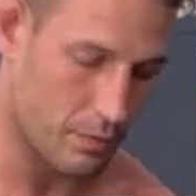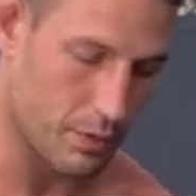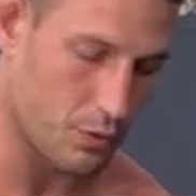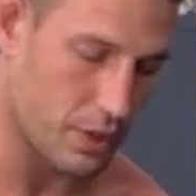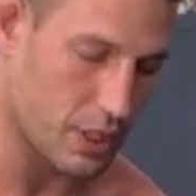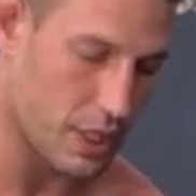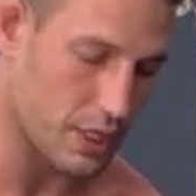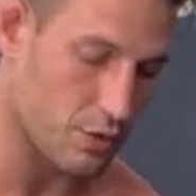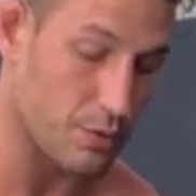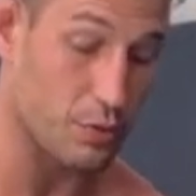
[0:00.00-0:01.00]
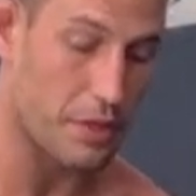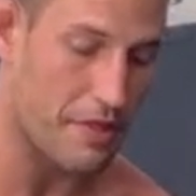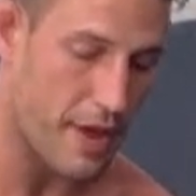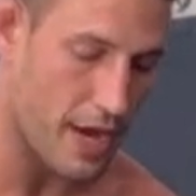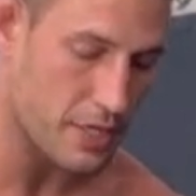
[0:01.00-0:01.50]
Between the knees or between the
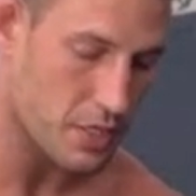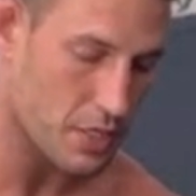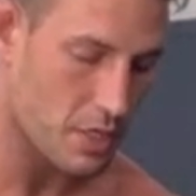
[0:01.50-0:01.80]
thighs,